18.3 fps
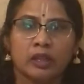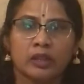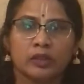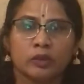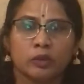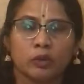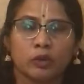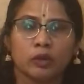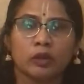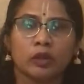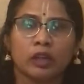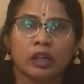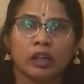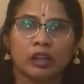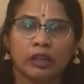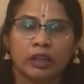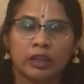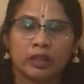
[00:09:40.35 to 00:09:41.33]
So
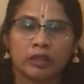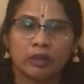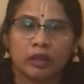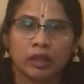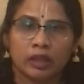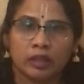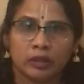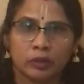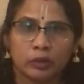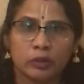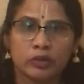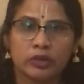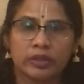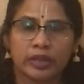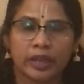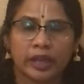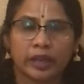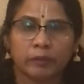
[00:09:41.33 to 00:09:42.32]
it
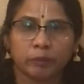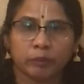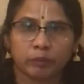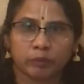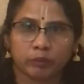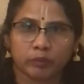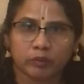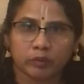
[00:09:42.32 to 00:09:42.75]
shows that